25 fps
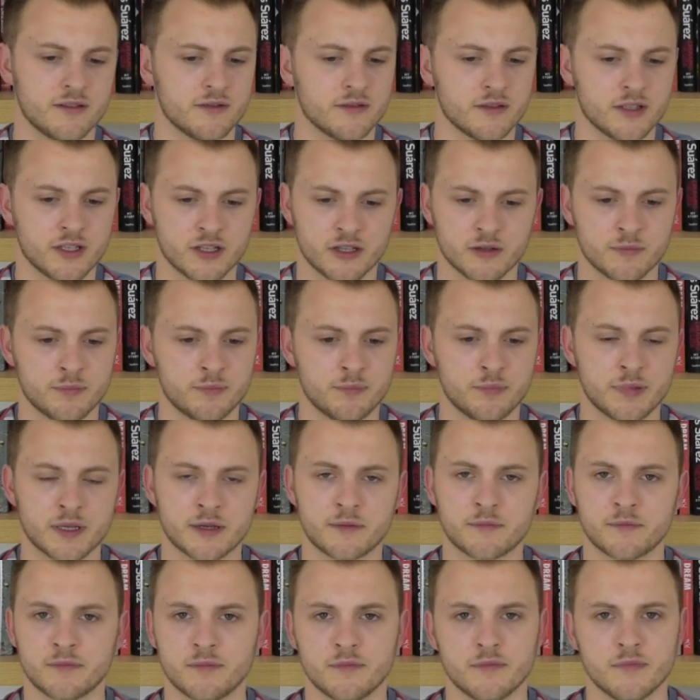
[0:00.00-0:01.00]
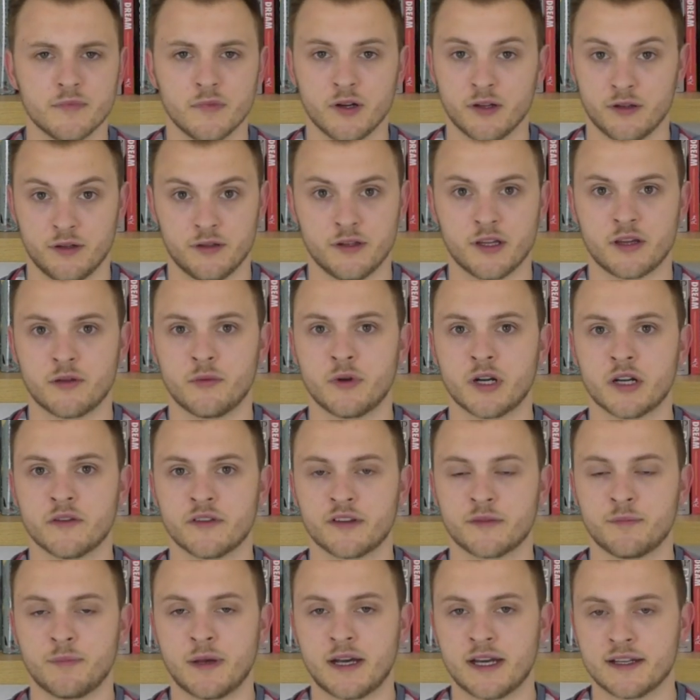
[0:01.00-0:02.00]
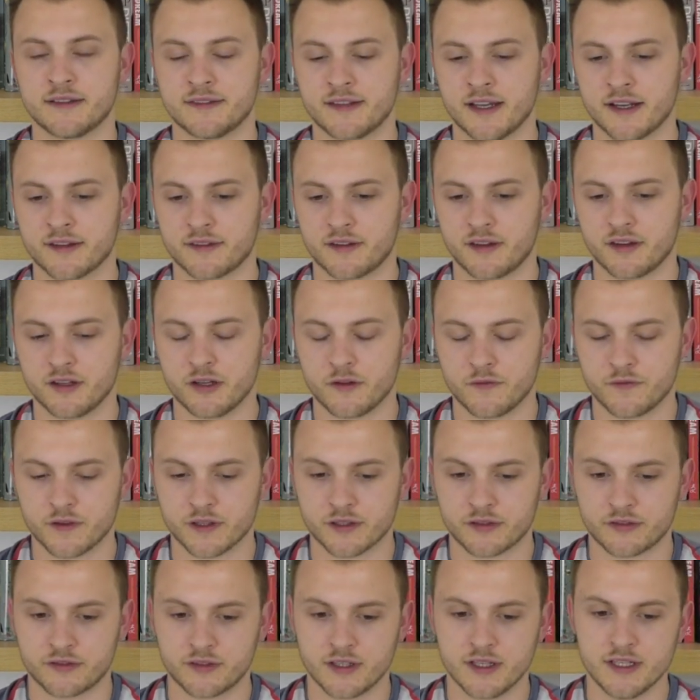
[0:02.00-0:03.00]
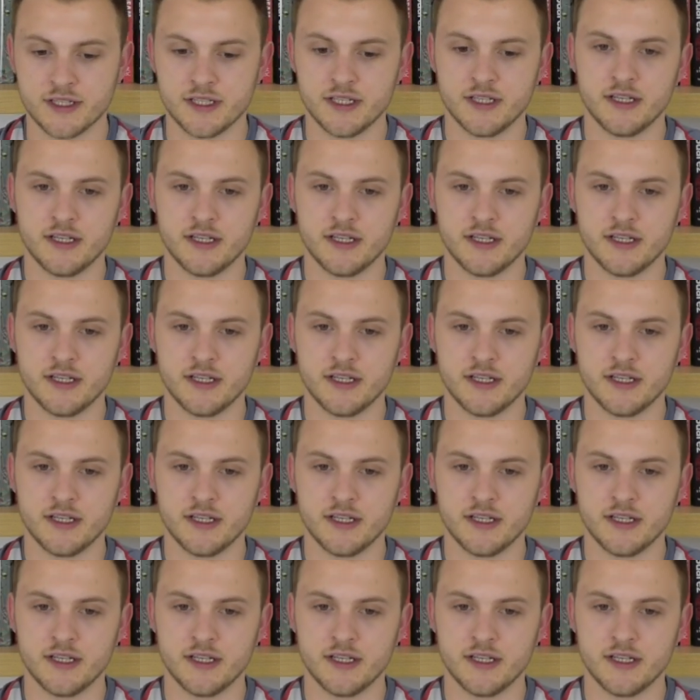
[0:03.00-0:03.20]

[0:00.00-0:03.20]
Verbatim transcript: you know, big, well, another one of his bad days at the office.